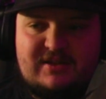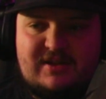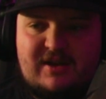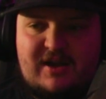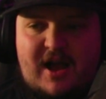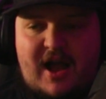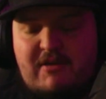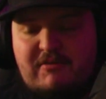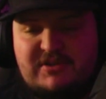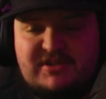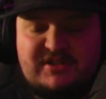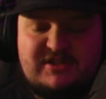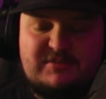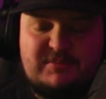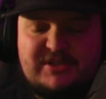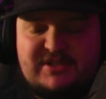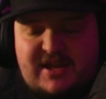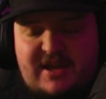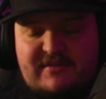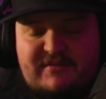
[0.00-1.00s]
I wasn't
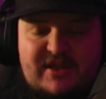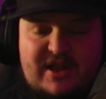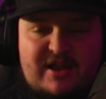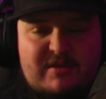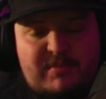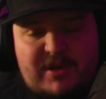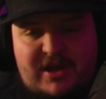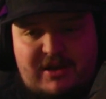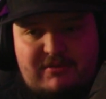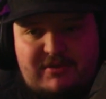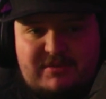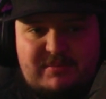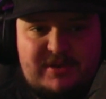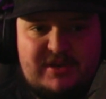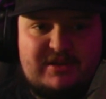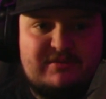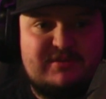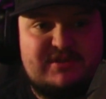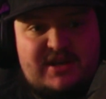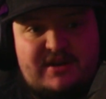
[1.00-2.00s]
supposed to have the iPod with me.
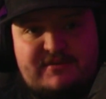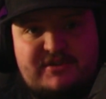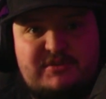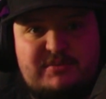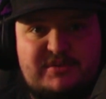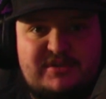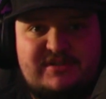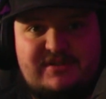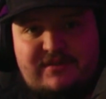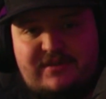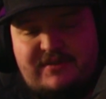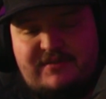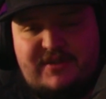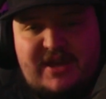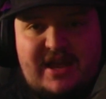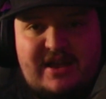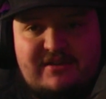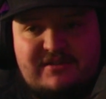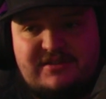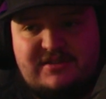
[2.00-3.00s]
It was never supposed to leave the
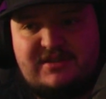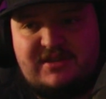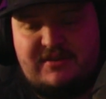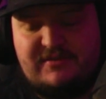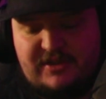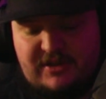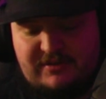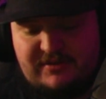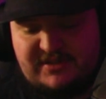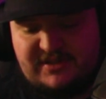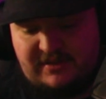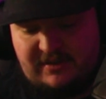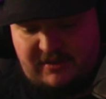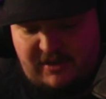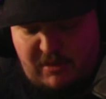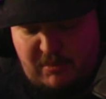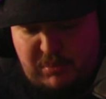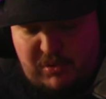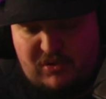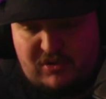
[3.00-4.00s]
house, even though it's a
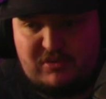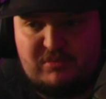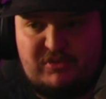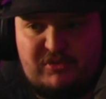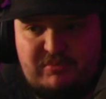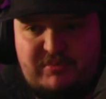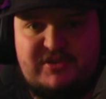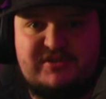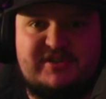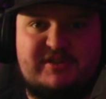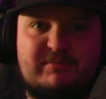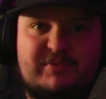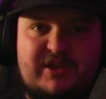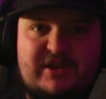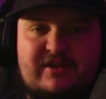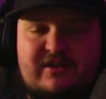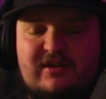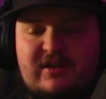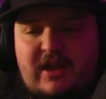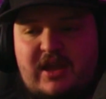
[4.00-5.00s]
portable music
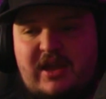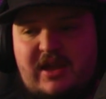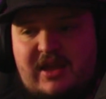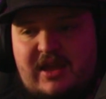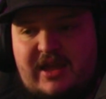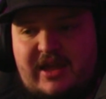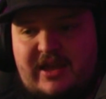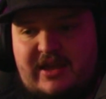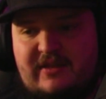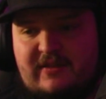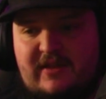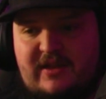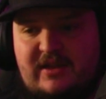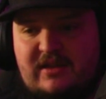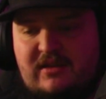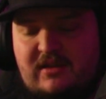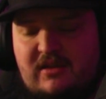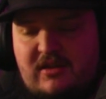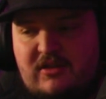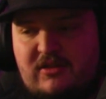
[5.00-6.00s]
player. And there
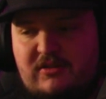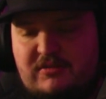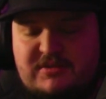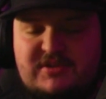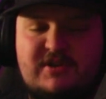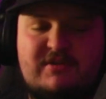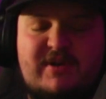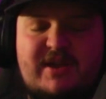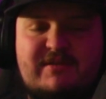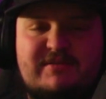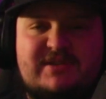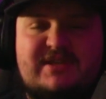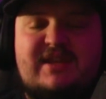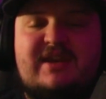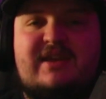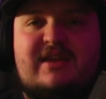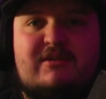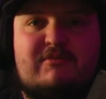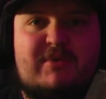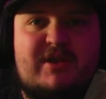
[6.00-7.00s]
was no way I was going to
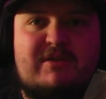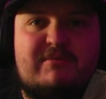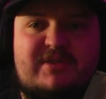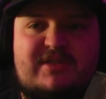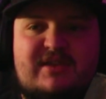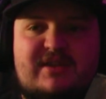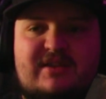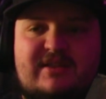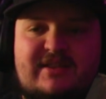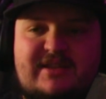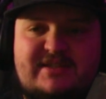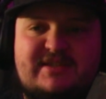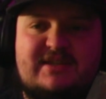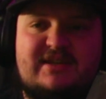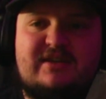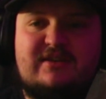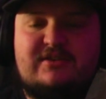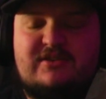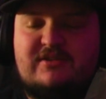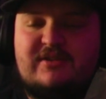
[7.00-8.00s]
get away with it
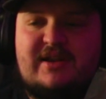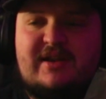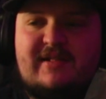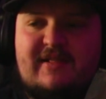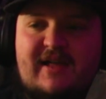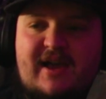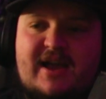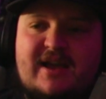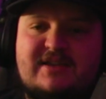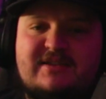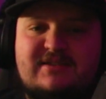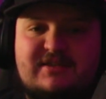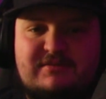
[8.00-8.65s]
listening during class.